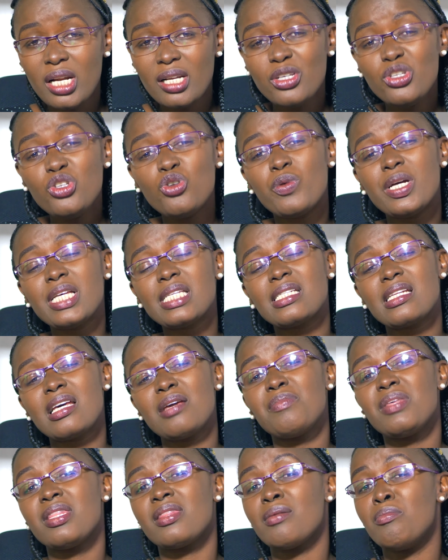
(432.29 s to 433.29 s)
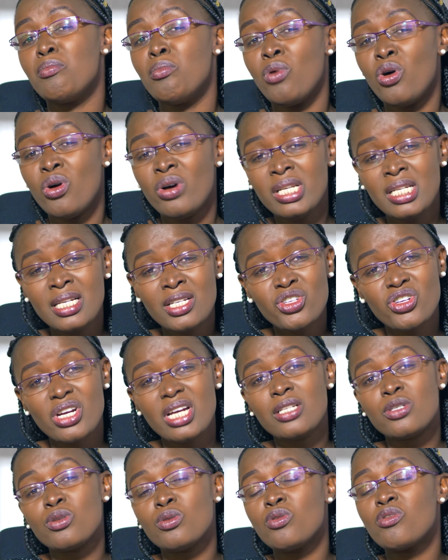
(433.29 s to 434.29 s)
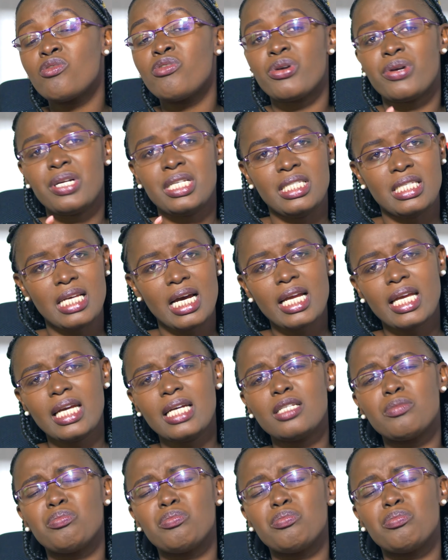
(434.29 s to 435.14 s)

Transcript: you waste time in the morning trying to look for a jacket